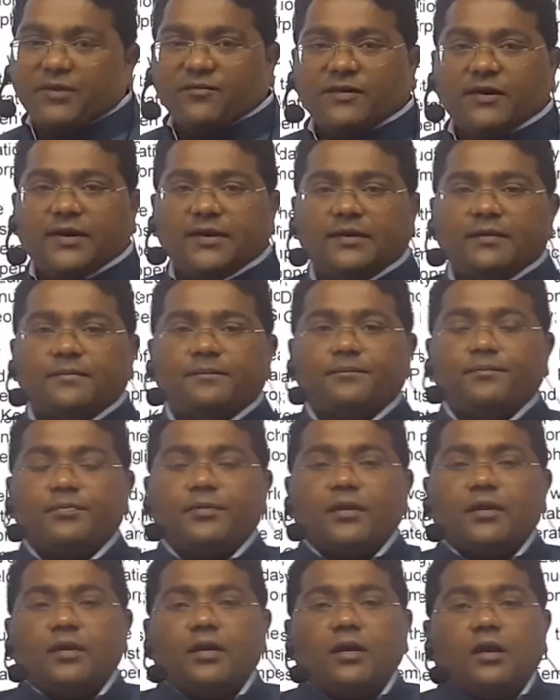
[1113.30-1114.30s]
1,
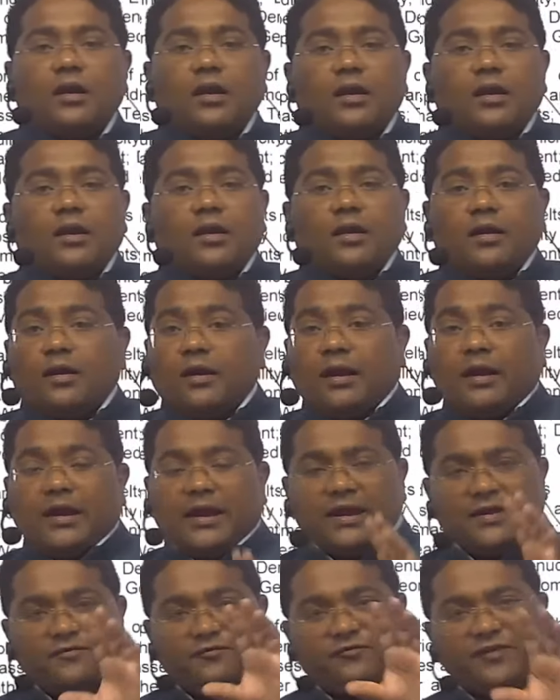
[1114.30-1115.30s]

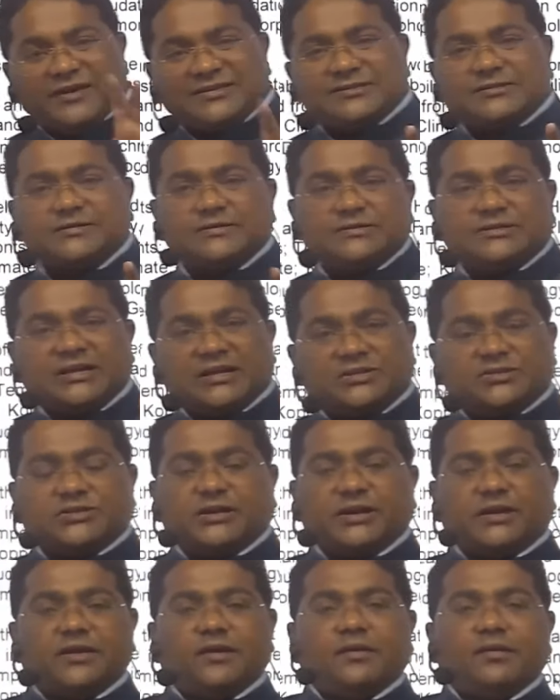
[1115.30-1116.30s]
in first
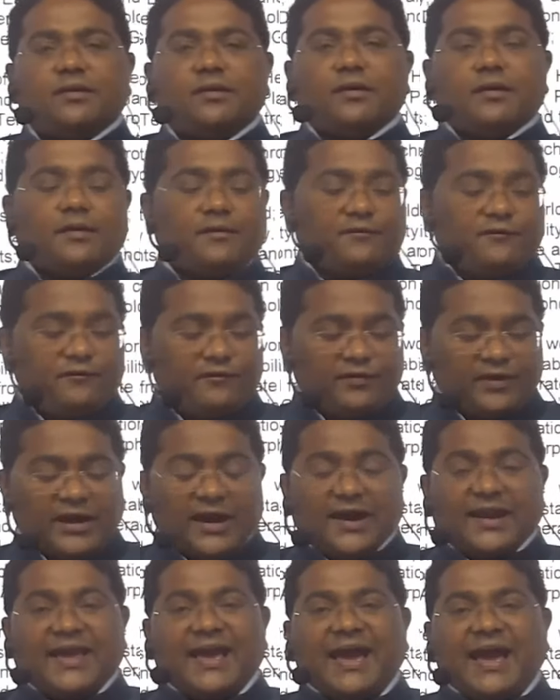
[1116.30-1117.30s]
section, we
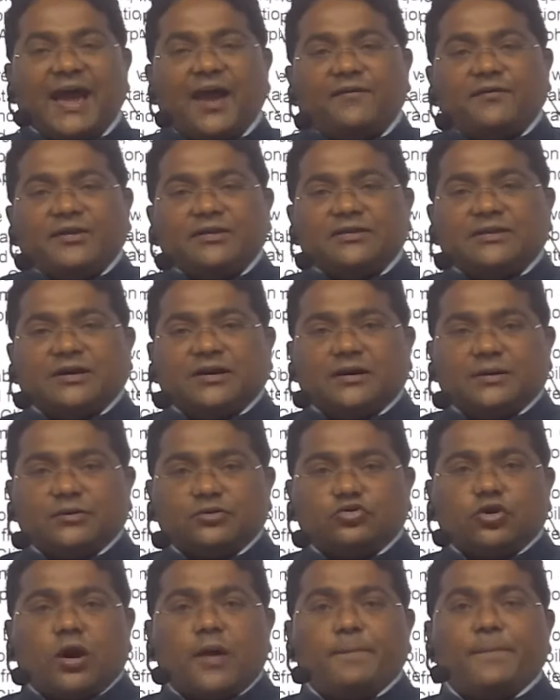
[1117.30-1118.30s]
are having the
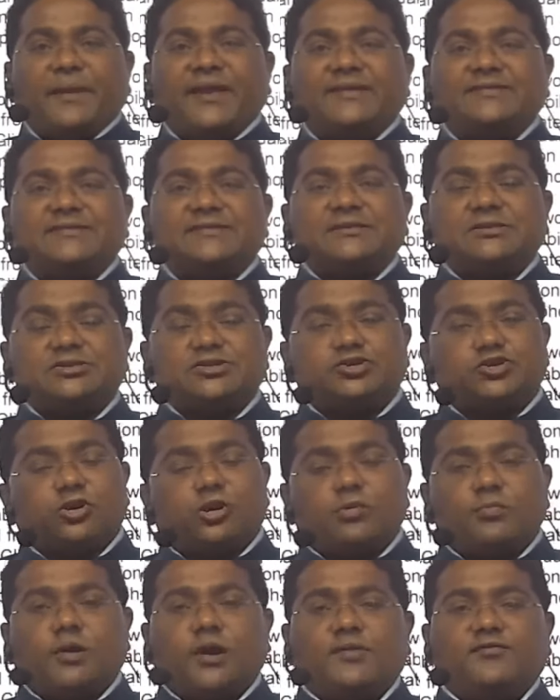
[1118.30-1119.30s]
topics
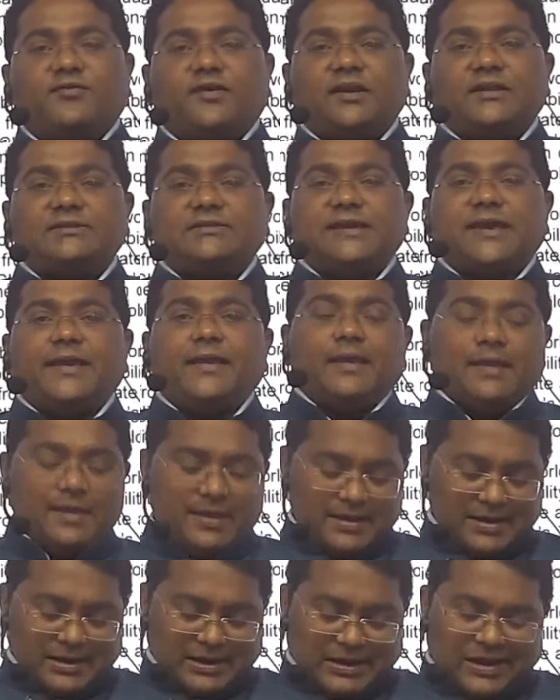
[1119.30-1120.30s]
geomorphology,
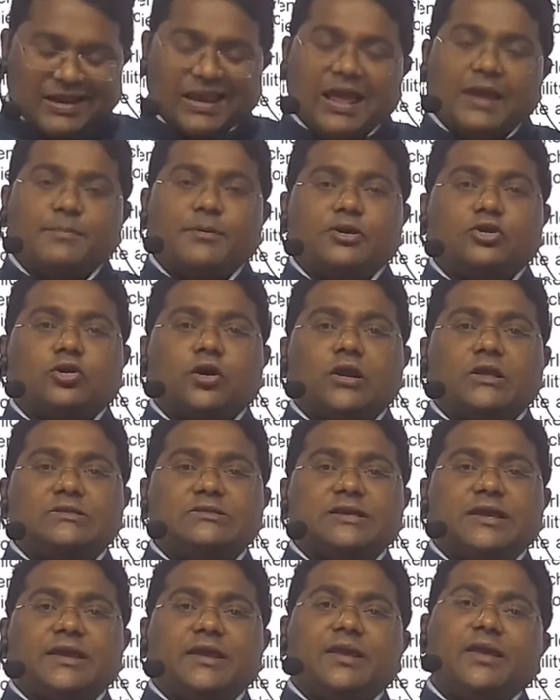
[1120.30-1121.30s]

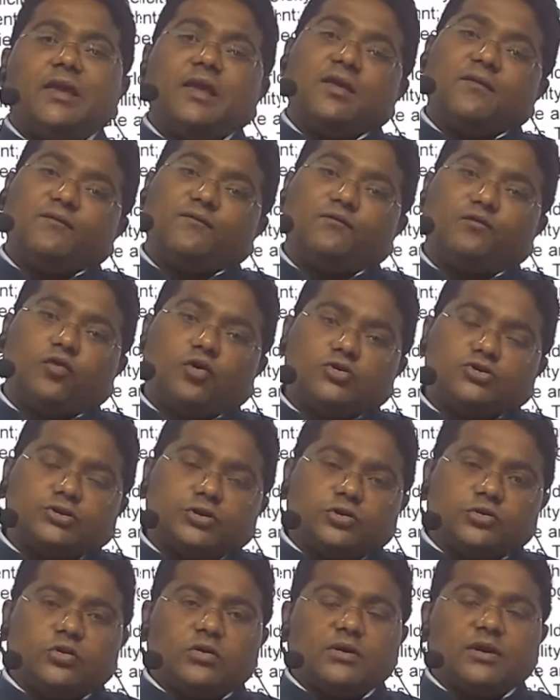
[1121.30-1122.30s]
climatology,
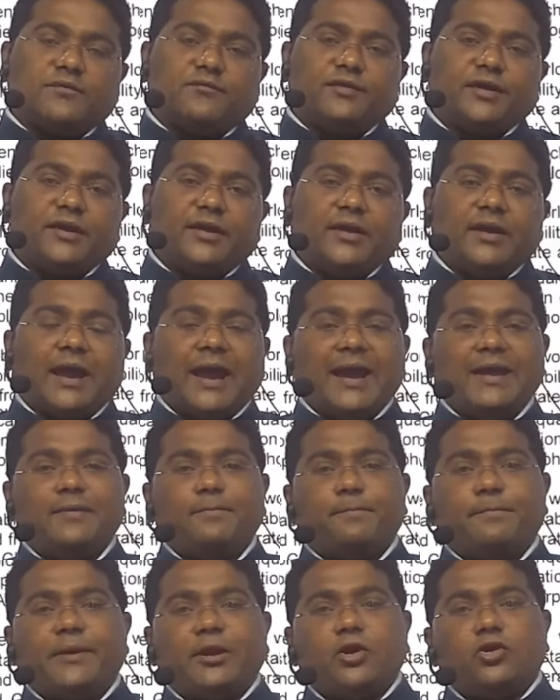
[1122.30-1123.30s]
oceanography,
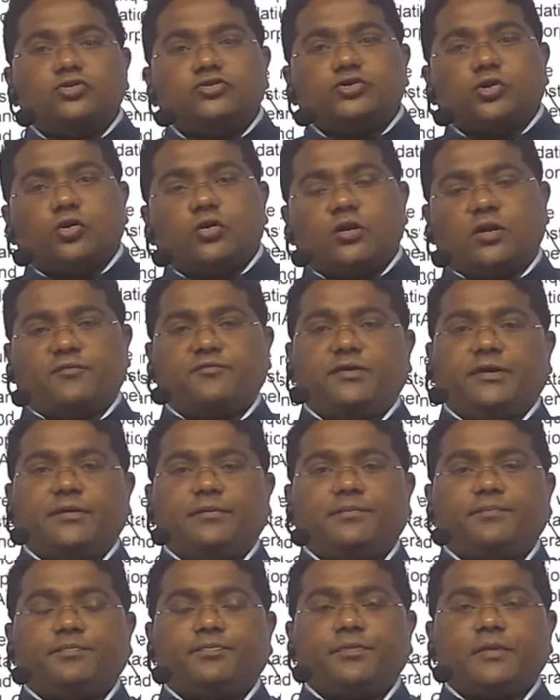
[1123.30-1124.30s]
and biogeography,
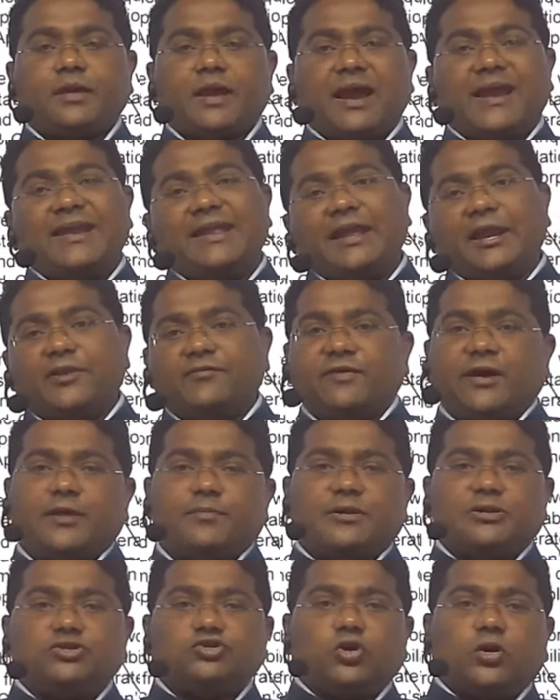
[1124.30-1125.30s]
and
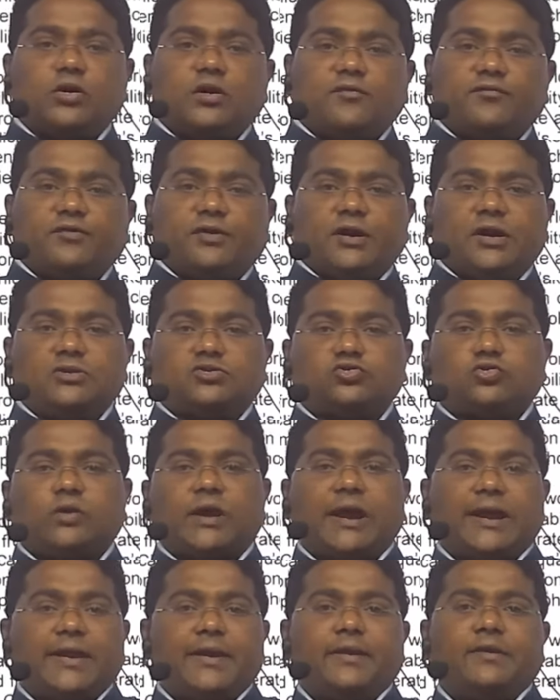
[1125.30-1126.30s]
environment geography also
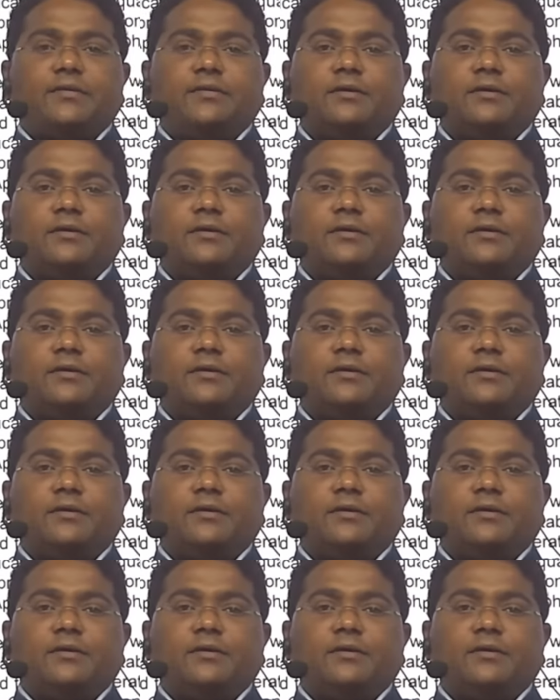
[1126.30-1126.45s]
added.